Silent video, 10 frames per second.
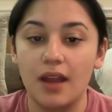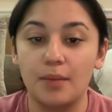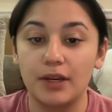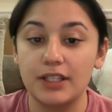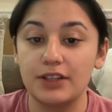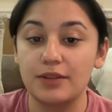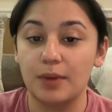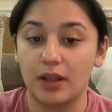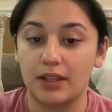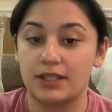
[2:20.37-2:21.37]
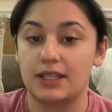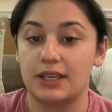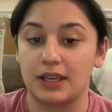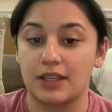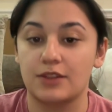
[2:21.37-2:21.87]
Monetary
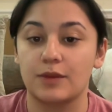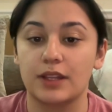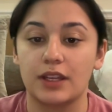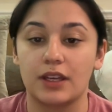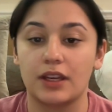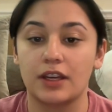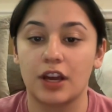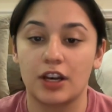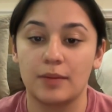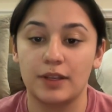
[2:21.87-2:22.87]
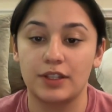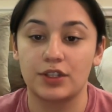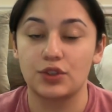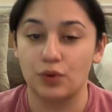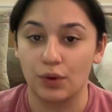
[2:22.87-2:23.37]
policy is when the economy is
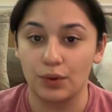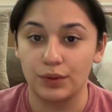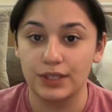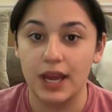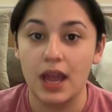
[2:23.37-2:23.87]
controlled